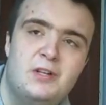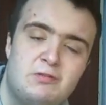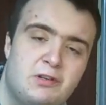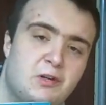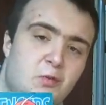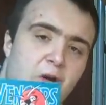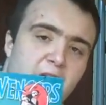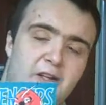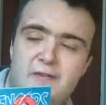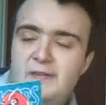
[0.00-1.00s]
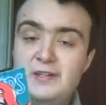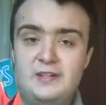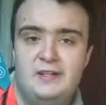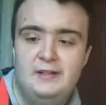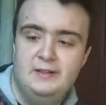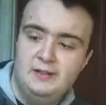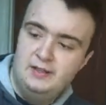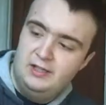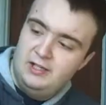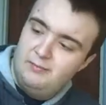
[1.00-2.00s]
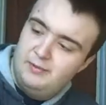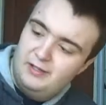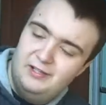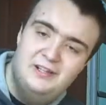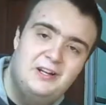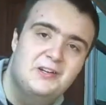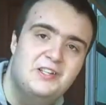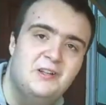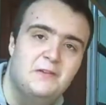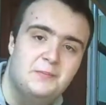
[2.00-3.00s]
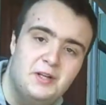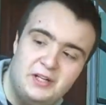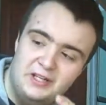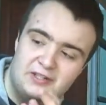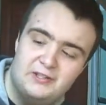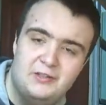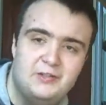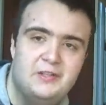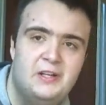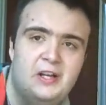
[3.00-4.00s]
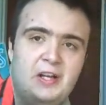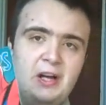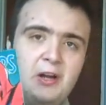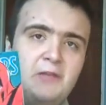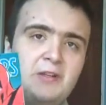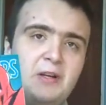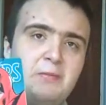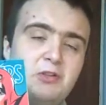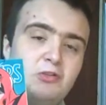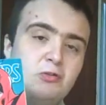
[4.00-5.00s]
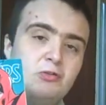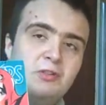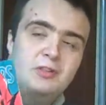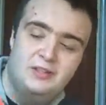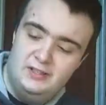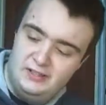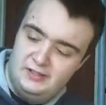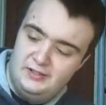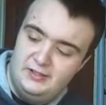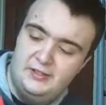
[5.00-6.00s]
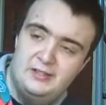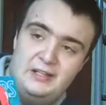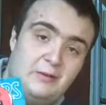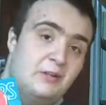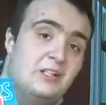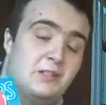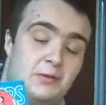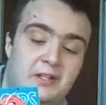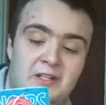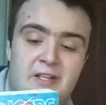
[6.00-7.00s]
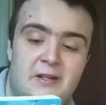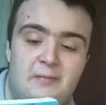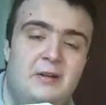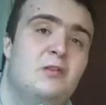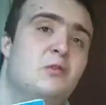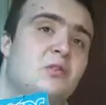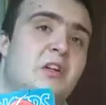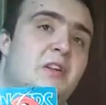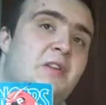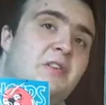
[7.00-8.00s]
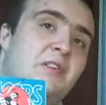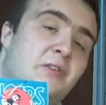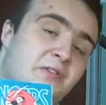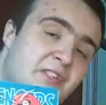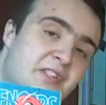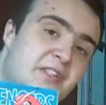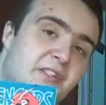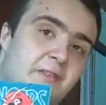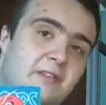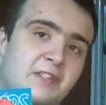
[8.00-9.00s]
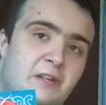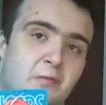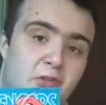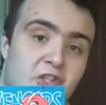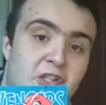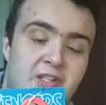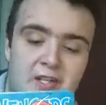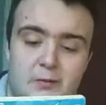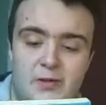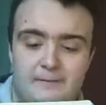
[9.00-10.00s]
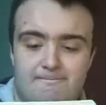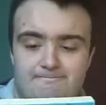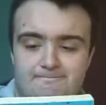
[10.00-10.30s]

He's running away." Things like that. But I can't say obvious. But I guess because a lot of these are aimed at children, and I guess that's why they did it. But of course, a lot of the 60s and 70s stuff was cheesy anyway.